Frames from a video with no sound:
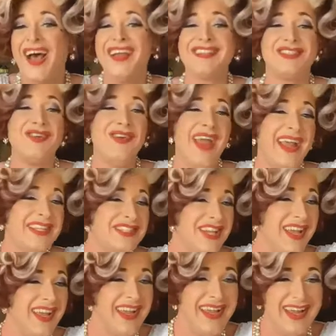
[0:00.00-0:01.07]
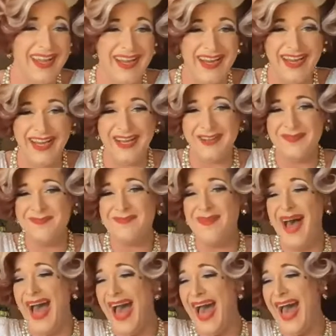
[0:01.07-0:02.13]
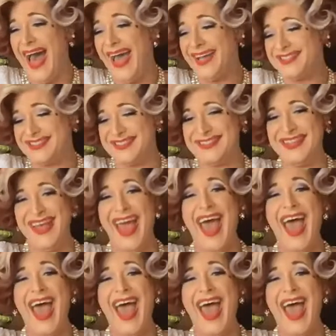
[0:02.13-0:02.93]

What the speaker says: A stranger here myself.